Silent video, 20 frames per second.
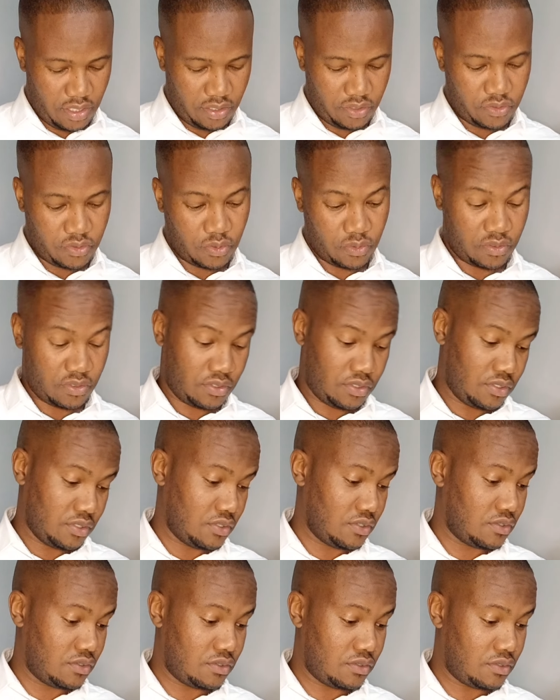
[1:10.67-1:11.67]
So this
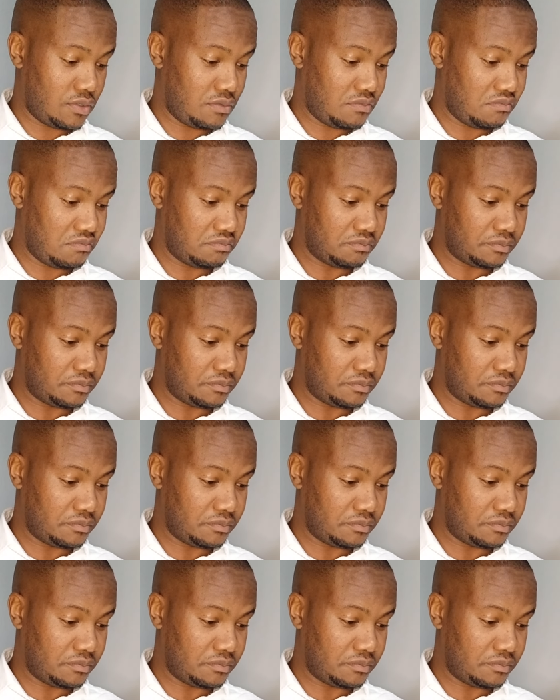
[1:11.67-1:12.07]
is,